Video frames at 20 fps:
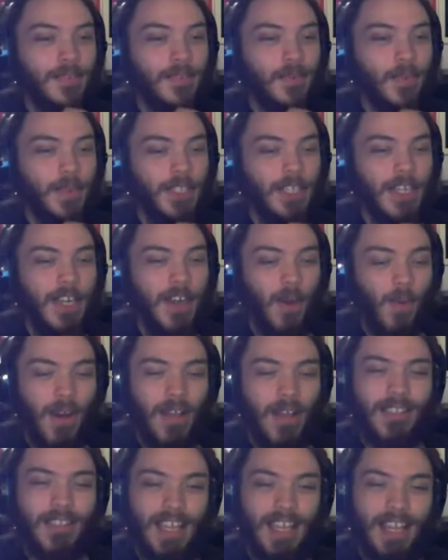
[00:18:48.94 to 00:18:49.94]
when you go
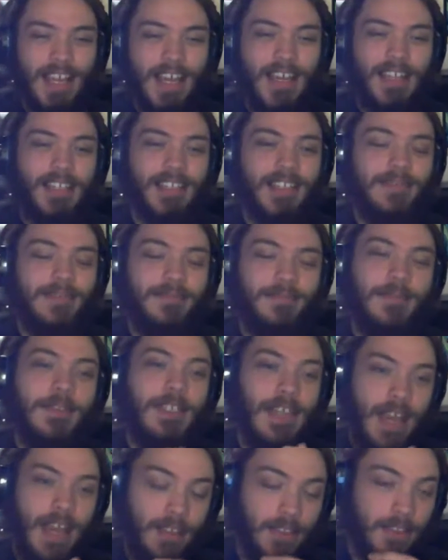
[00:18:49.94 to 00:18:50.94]
online,
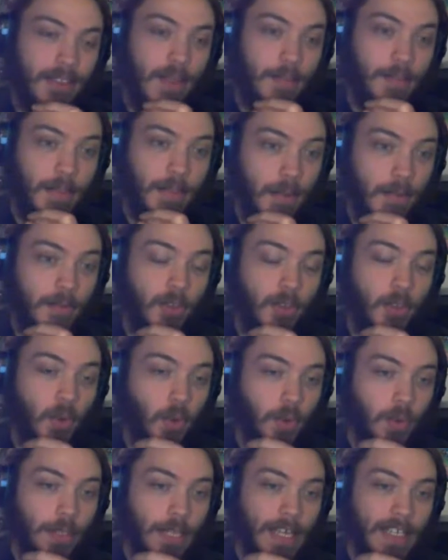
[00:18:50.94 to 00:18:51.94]
yes, that becomes a
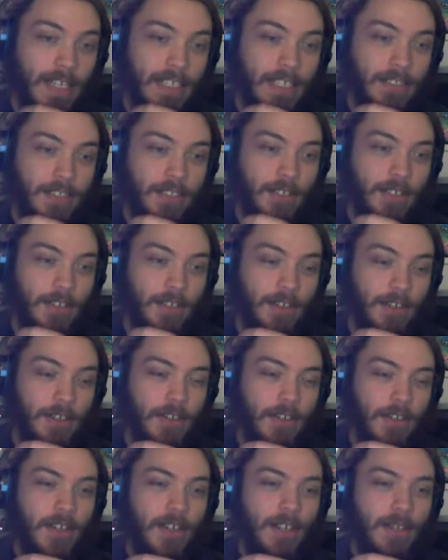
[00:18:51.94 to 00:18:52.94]
whole lot easier.
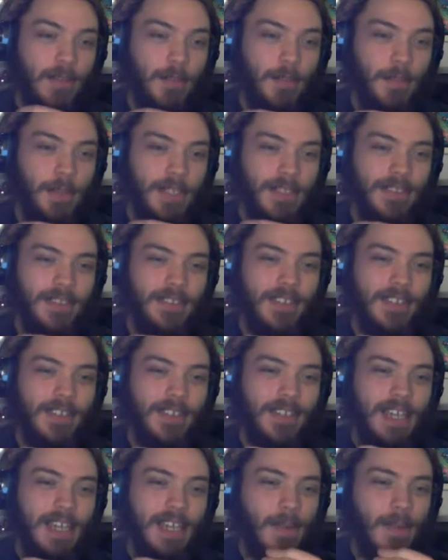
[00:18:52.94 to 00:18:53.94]
But
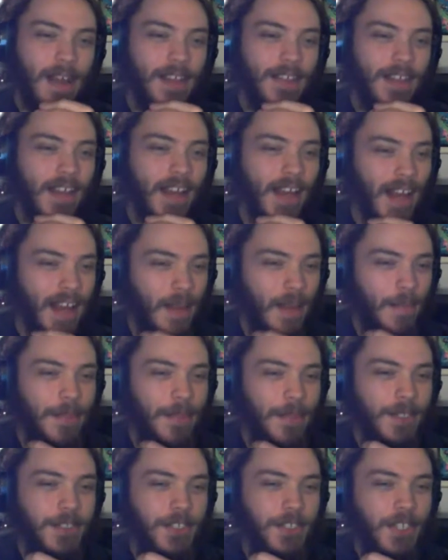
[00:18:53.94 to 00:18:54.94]
keep in mind that hobby
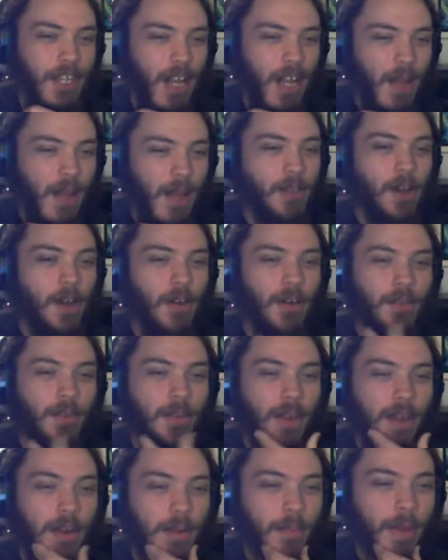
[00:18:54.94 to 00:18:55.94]
shops are
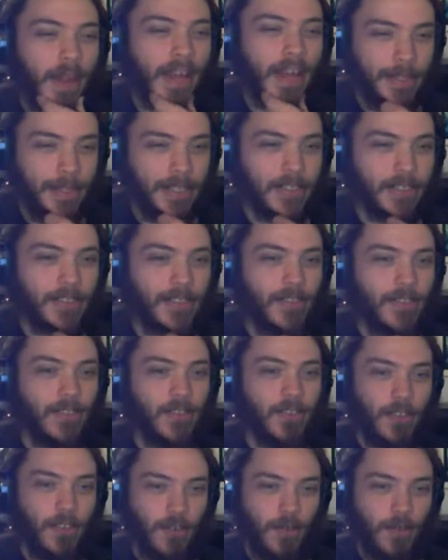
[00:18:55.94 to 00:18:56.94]
run by
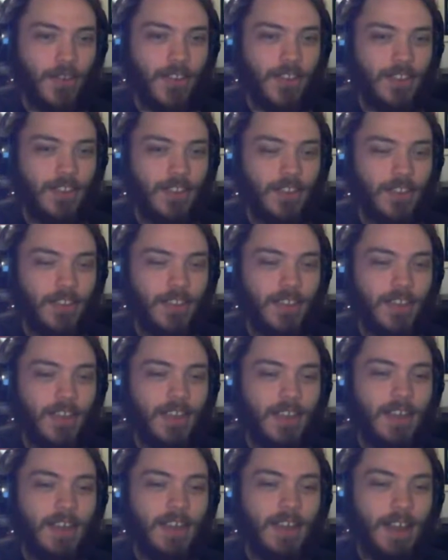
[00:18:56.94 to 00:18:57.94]
hobbyists too. This is
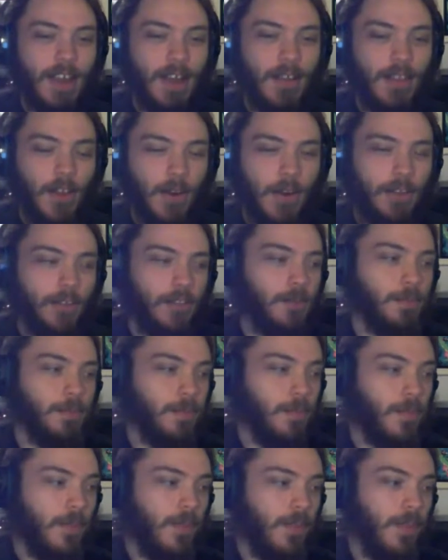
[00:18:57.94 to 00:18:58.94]
how they're
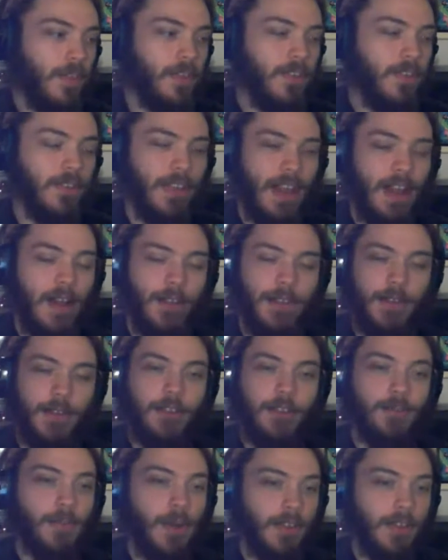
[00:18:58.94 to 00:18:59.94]

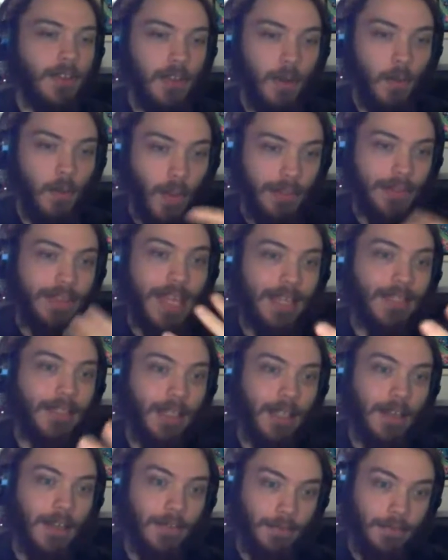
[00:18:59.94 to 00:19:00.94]
expressing what they
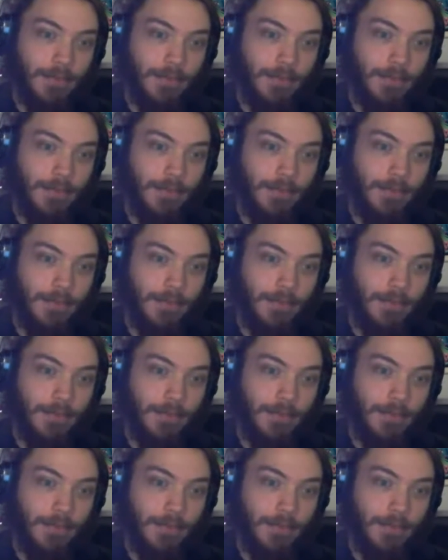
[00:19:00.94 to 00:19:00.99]
love.